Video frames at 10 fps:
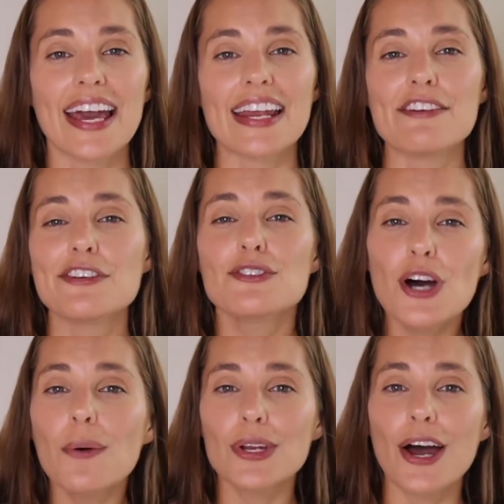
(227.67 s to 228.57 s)
And if you
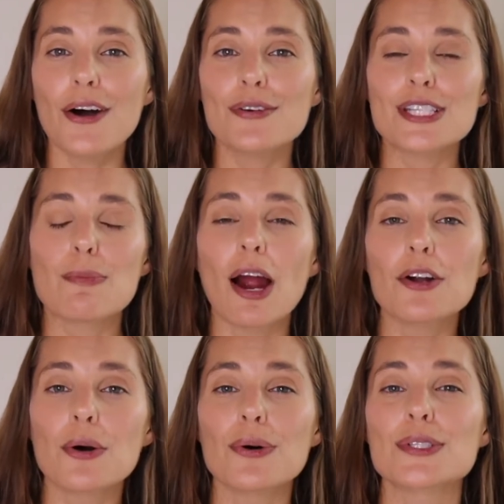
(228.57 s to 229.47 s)
don't know,
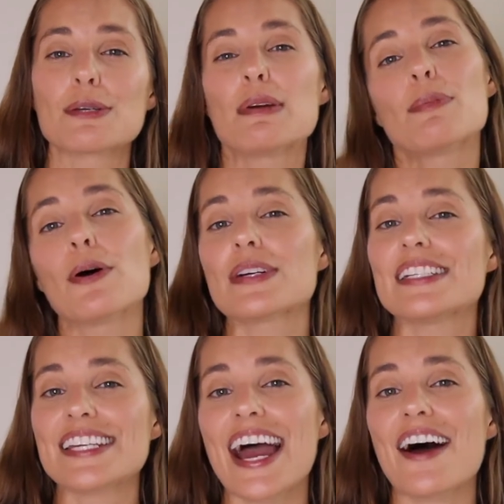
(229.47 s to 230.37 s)
SMART goals can be
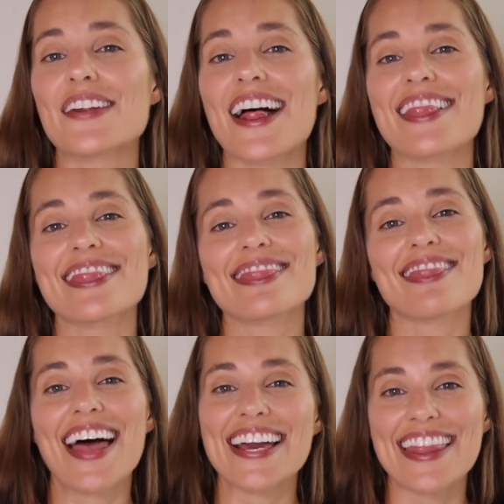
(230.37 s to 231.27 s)
broken down like